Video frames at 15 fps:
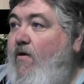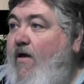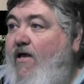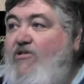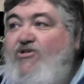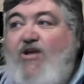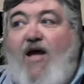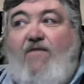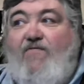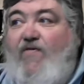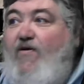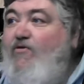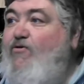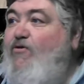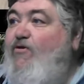It's not
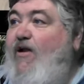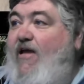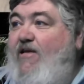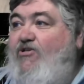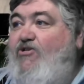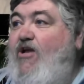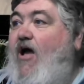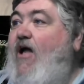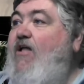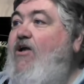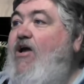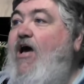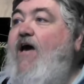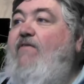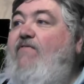filtered. It's
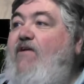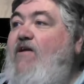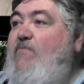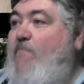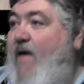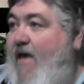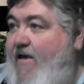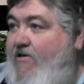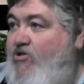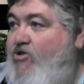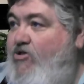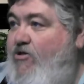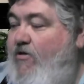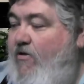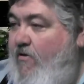not
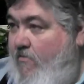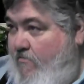covenant-based